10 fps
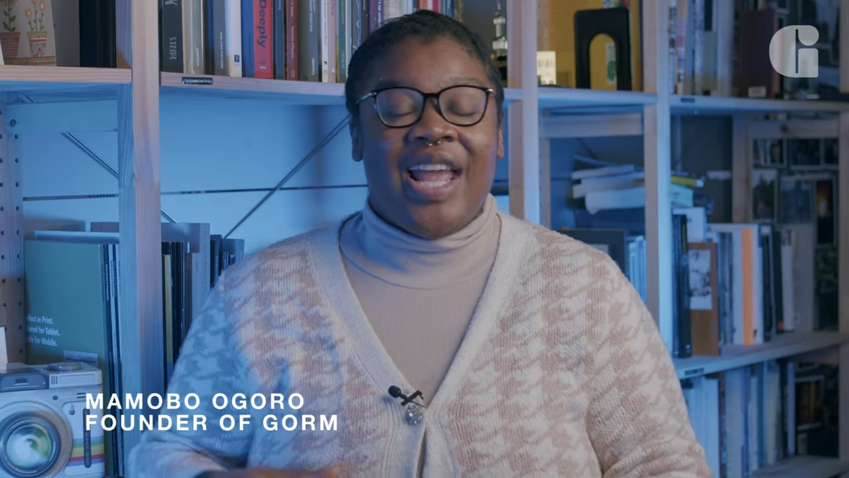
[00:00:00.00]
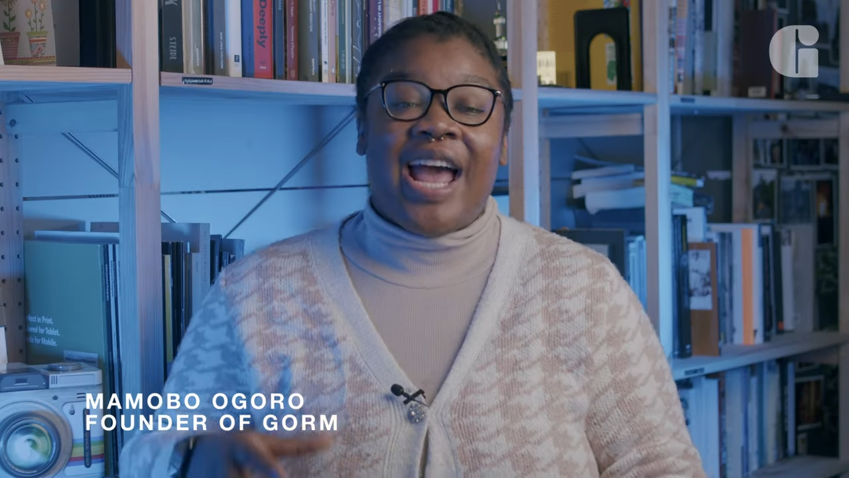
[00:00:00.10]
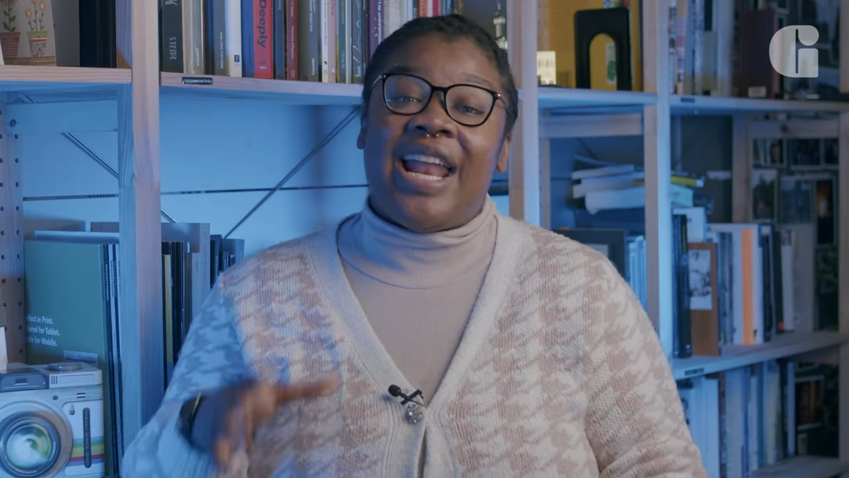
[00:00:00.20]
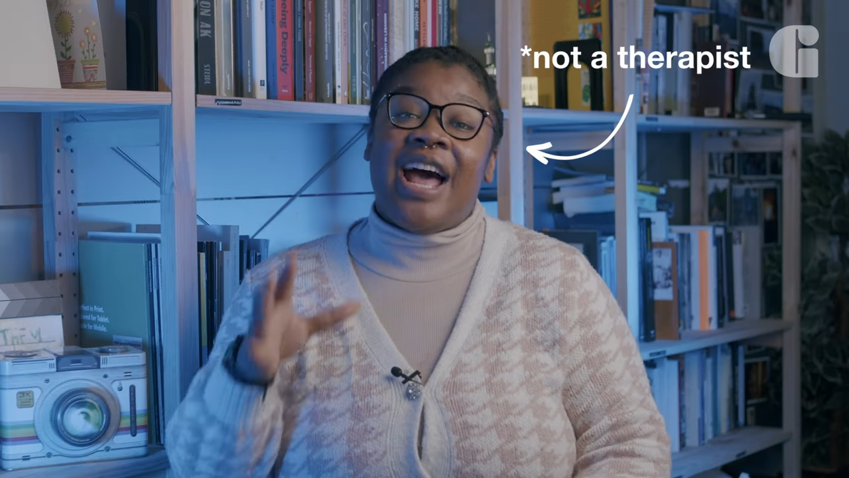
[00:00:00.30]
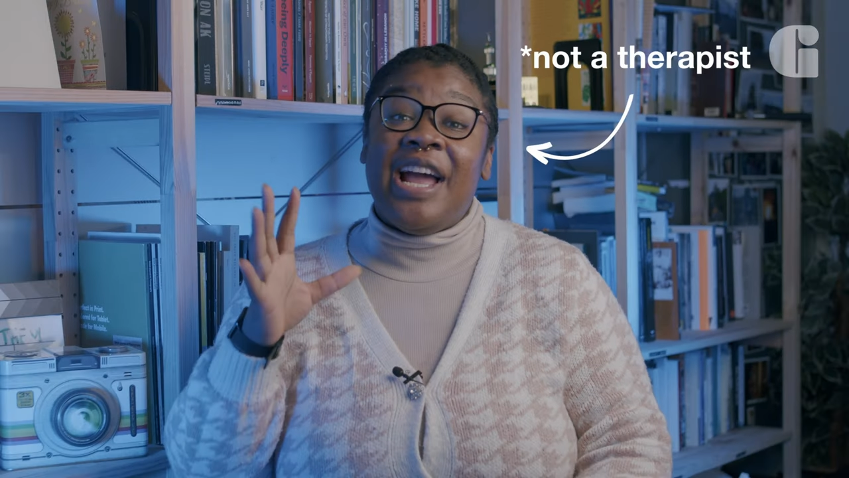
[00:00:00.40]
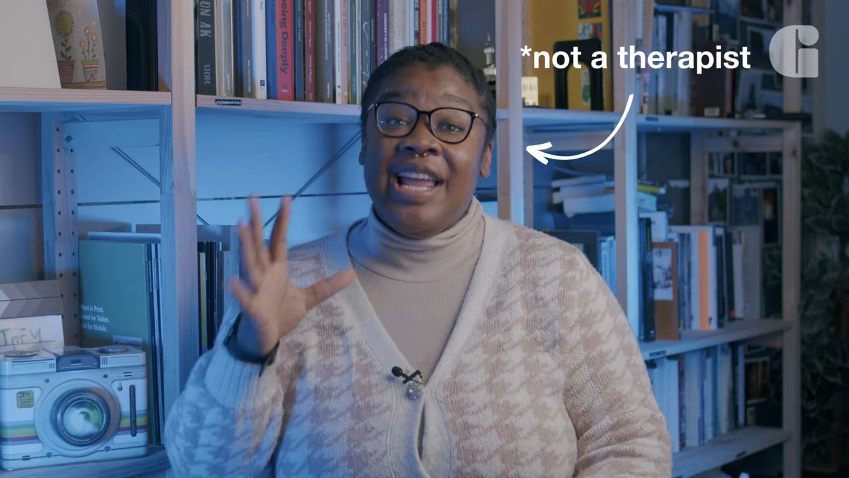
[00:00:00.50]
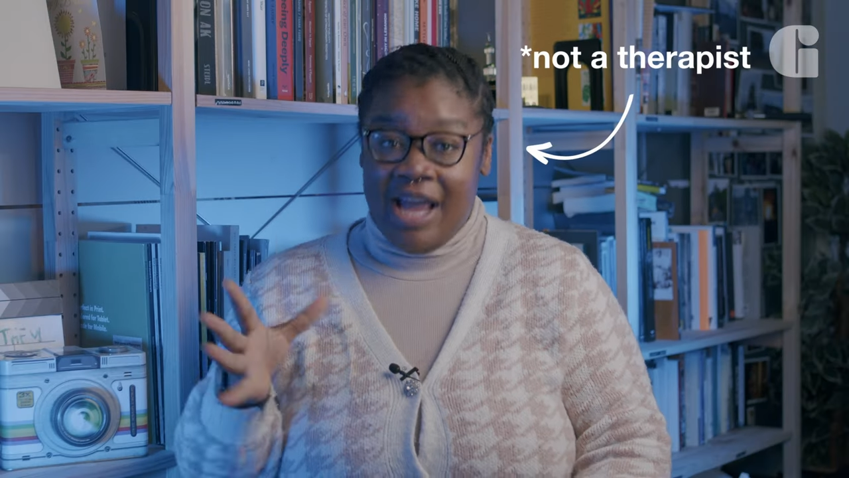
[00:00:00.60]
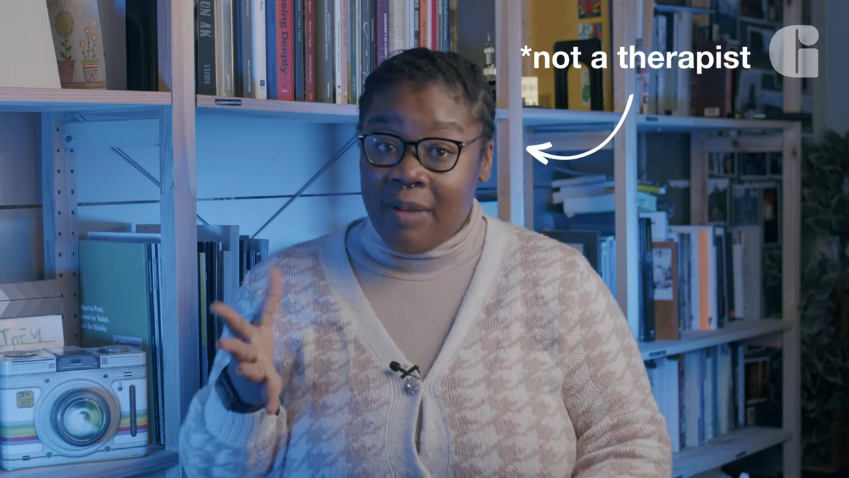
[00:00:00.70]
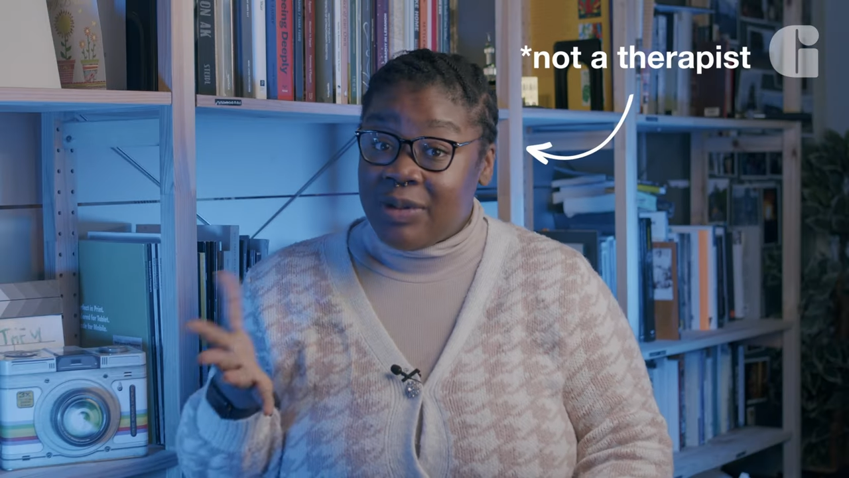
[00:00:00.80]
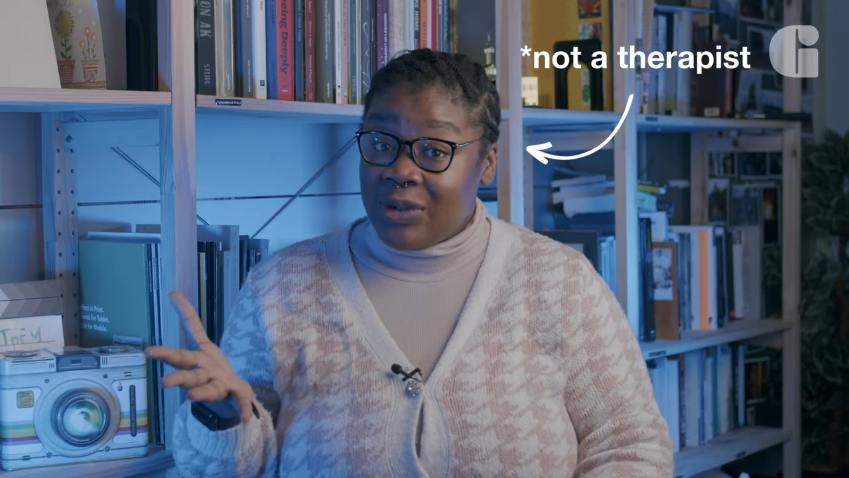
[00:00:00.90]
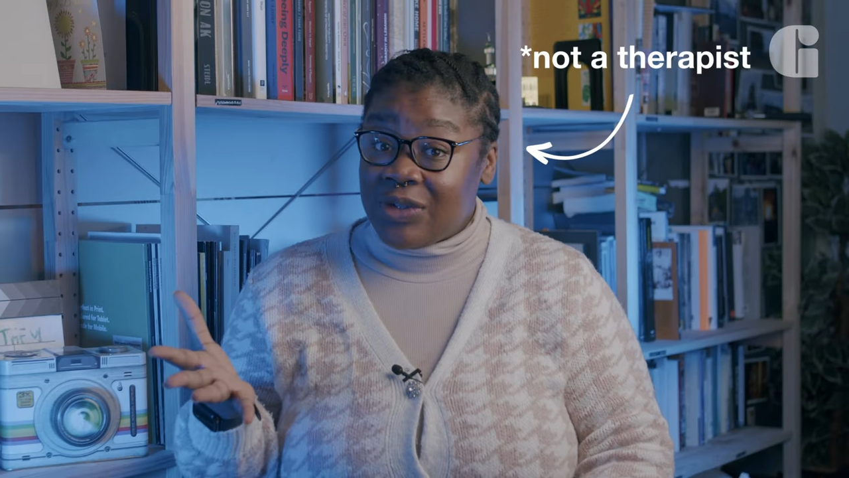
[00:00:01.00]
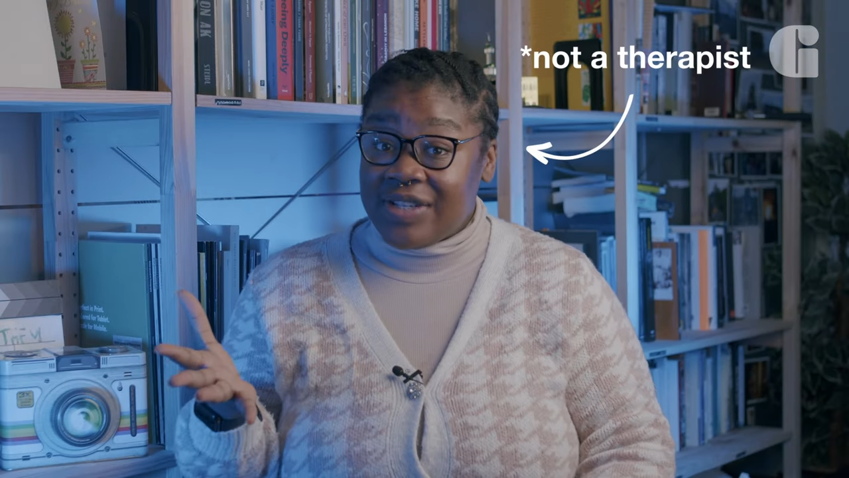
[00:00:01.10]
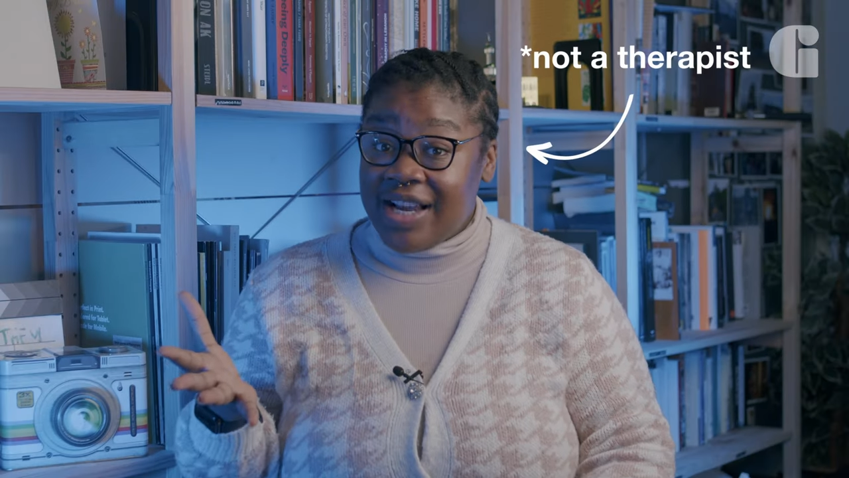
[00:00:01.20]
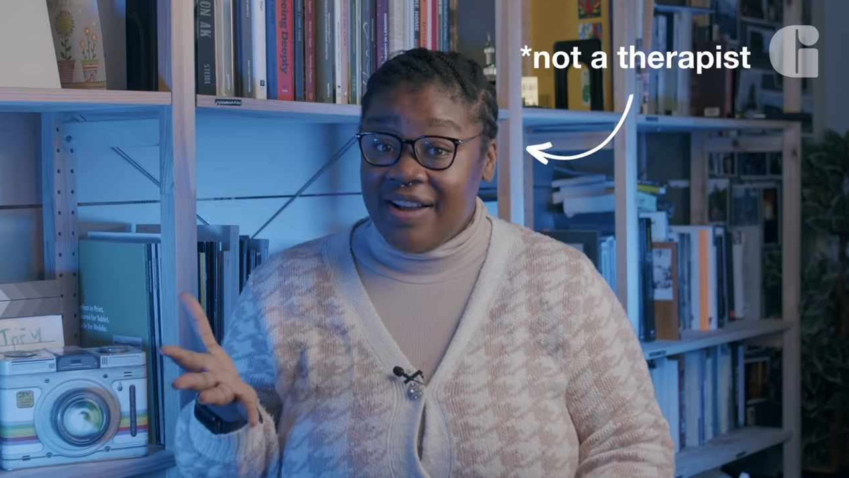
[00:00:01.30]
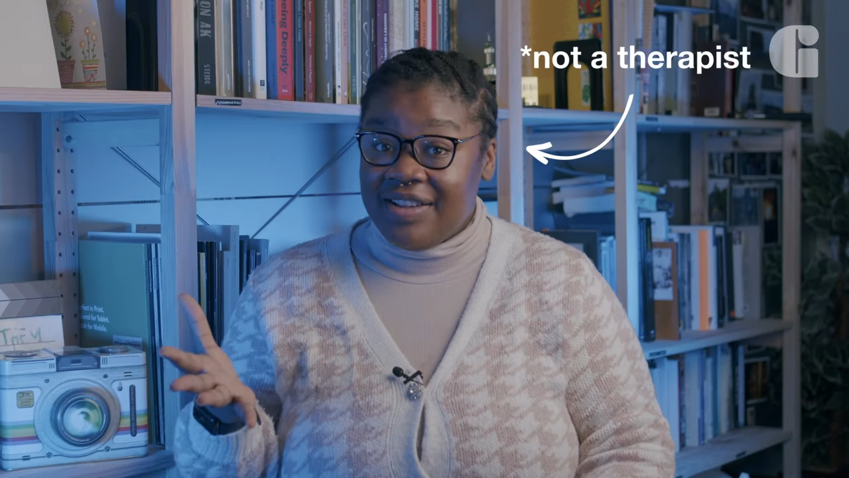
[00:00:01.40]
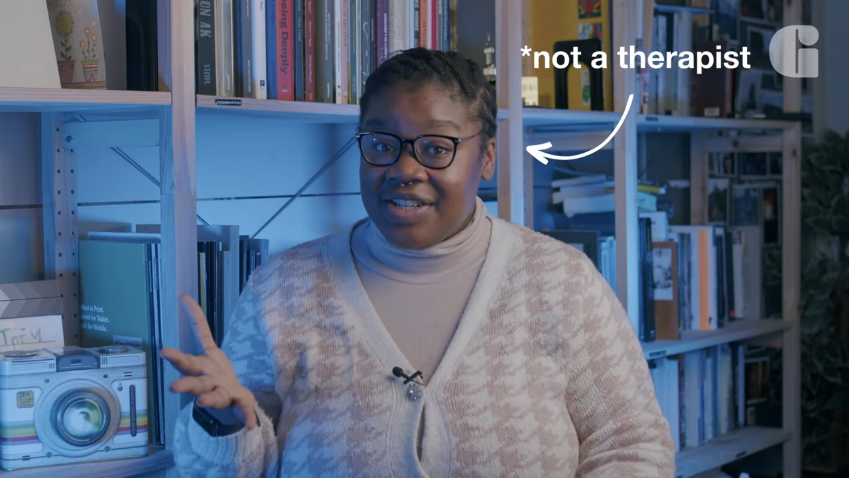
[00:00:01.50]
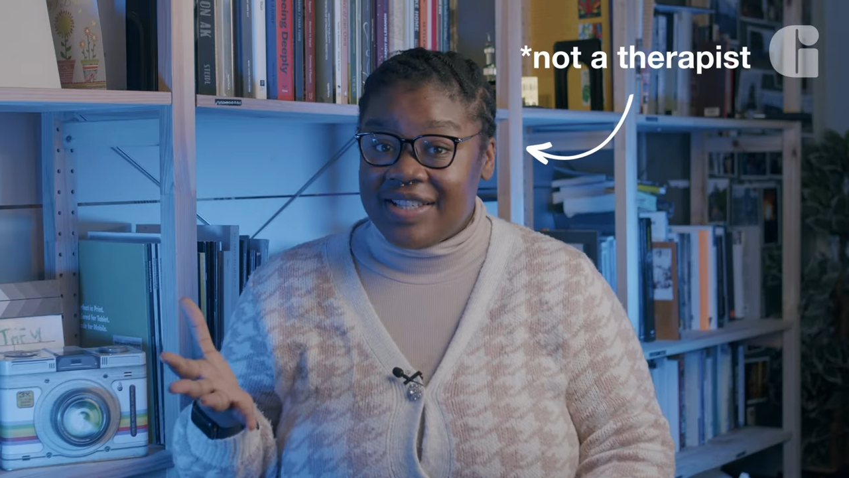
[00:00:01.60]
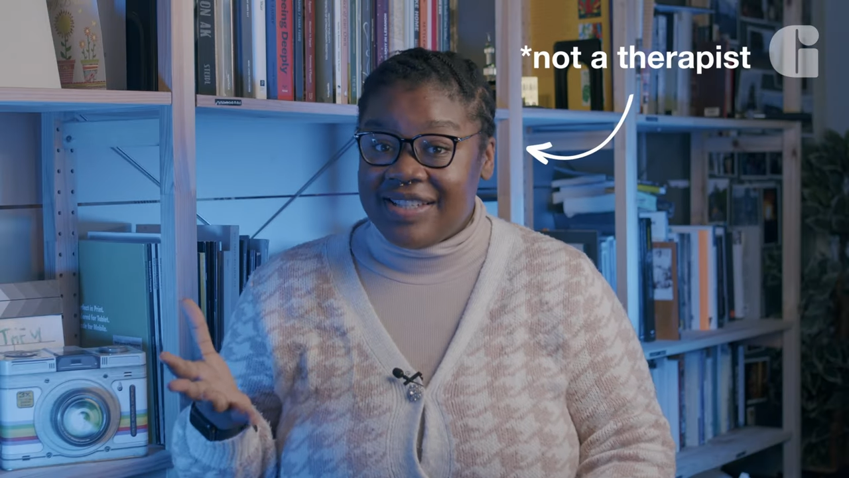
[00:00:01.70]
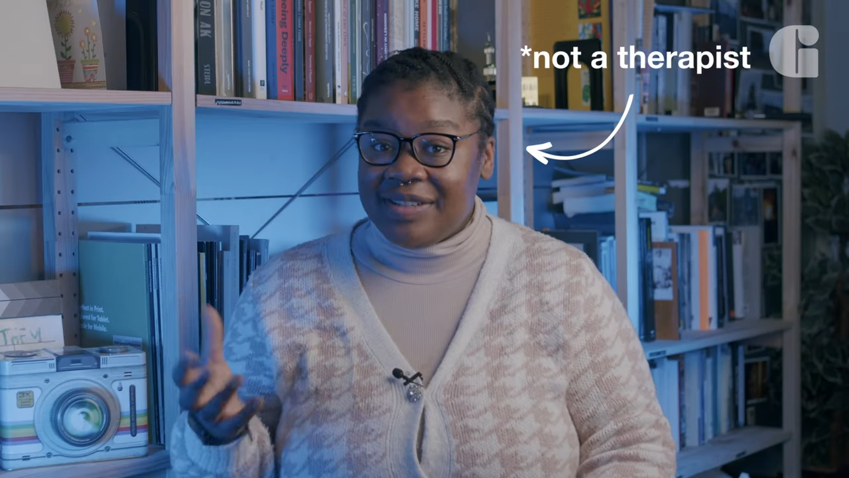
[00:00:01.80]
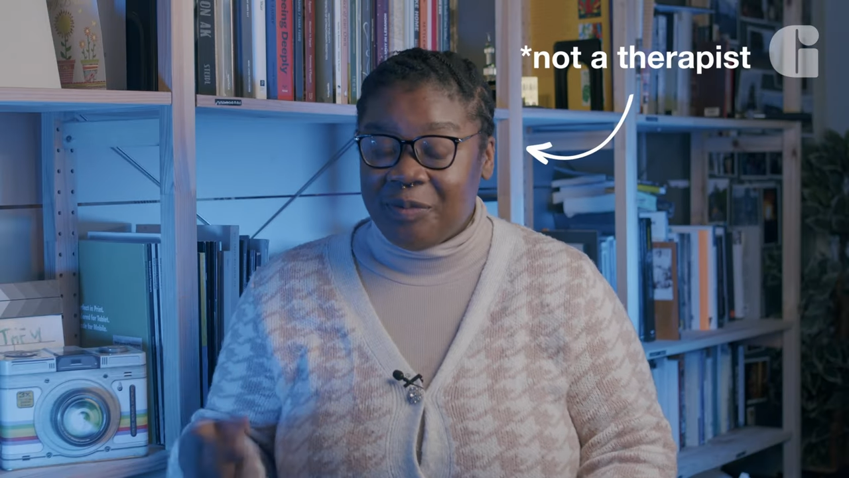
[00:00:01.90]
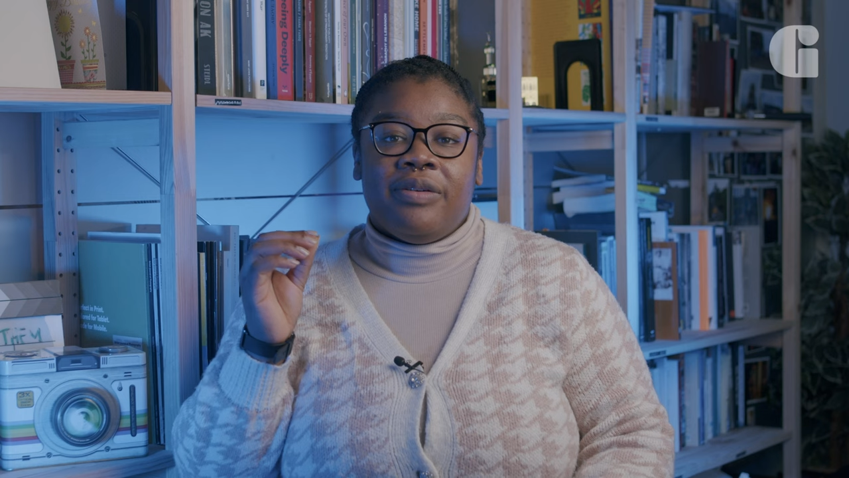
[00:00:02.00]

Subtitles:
and I am a social psychologist.